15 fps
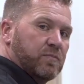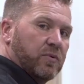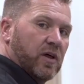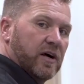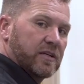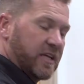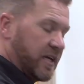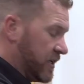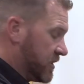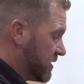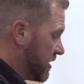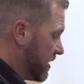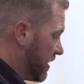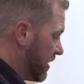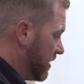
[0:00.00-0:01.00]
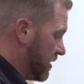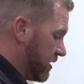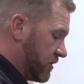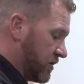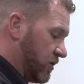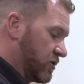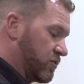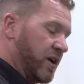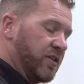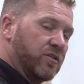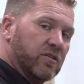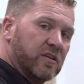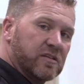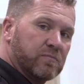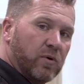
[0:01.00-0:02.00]
plugged in to the, goes right
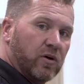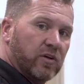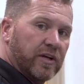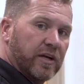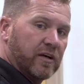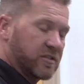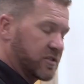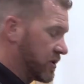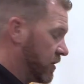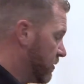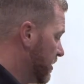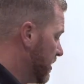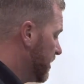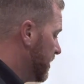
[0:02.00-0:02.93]
through this bolt here. So